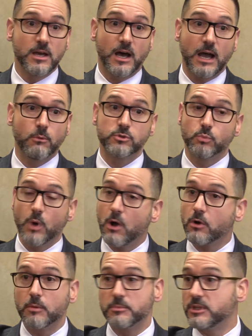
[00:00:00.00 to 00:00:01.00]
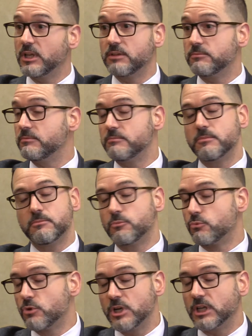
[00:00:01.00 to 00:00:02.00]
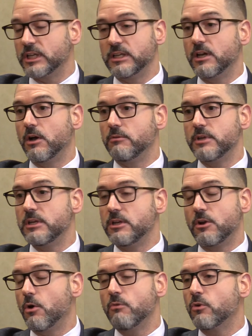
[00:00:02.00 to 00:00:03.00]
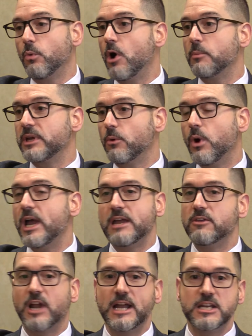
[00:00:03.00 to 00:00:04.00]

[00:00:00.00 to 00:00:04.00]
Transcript: I was welcomed really in an overwhelming way that I